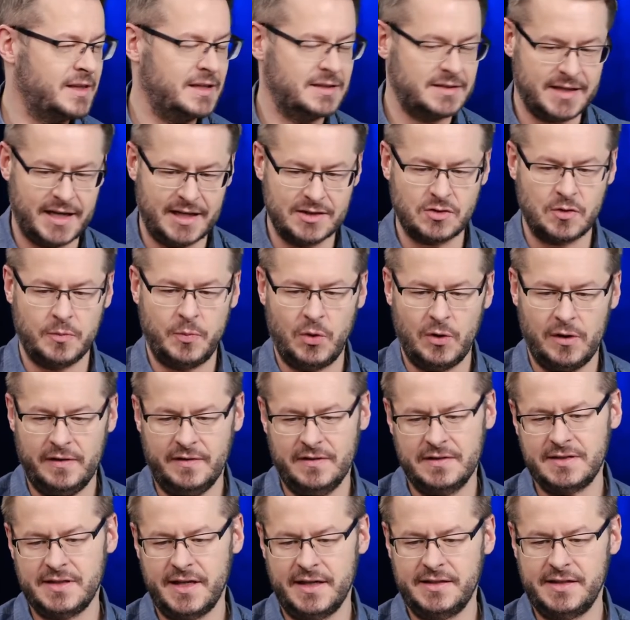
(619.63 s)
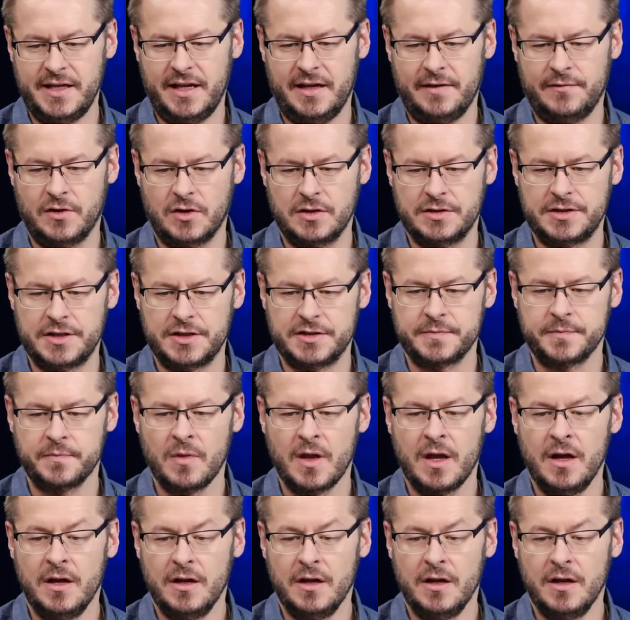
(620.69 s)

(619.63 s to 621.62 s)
This guy's reporting the satanic verses.